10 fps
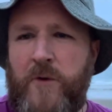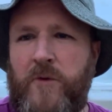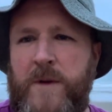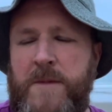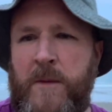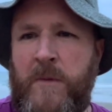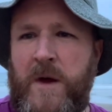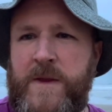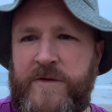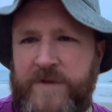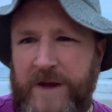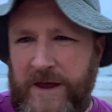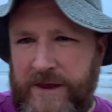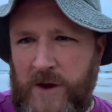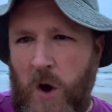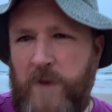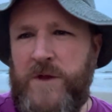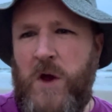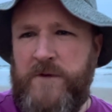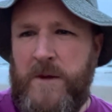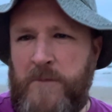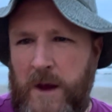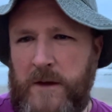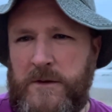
remember the 5th of November.